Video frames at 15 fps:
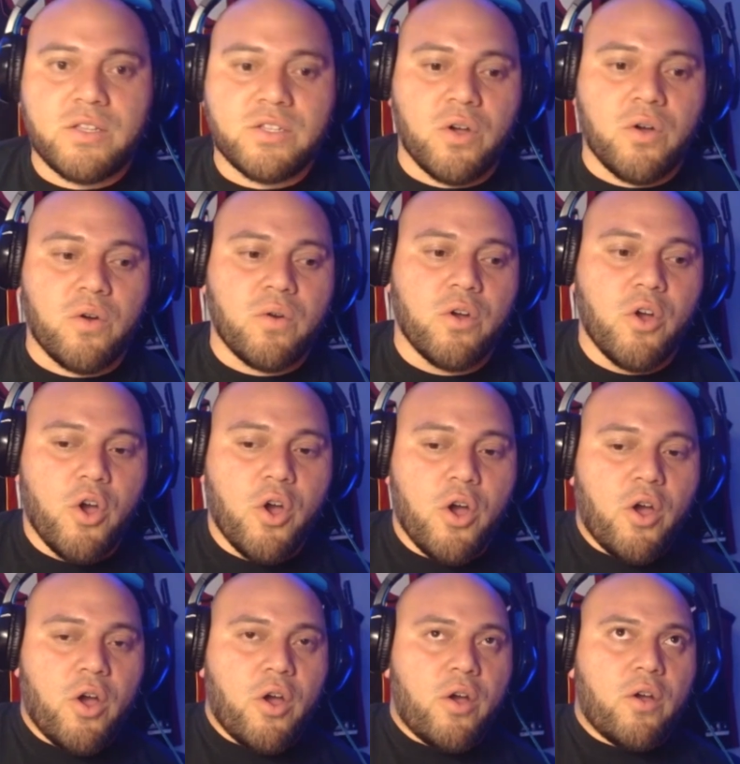So
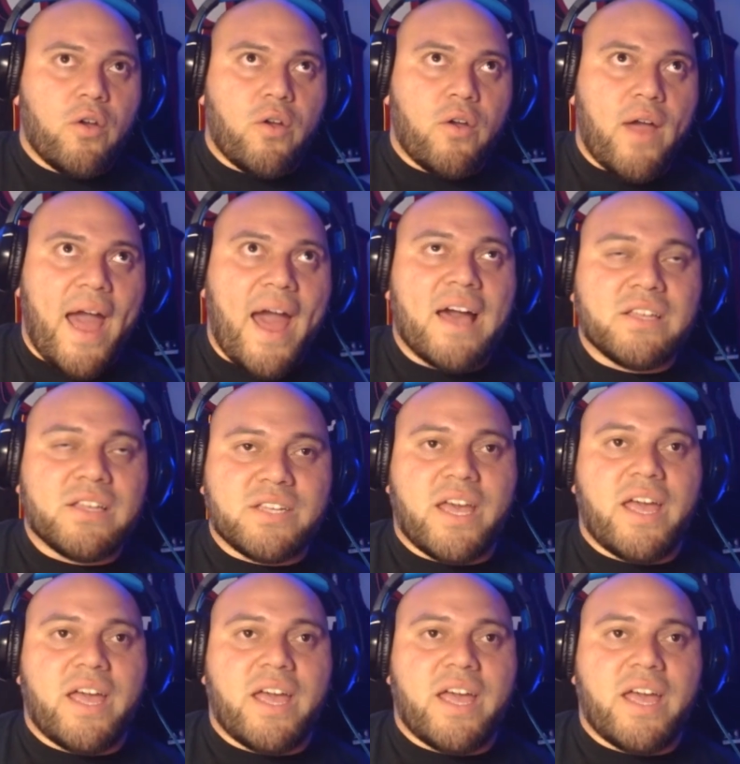as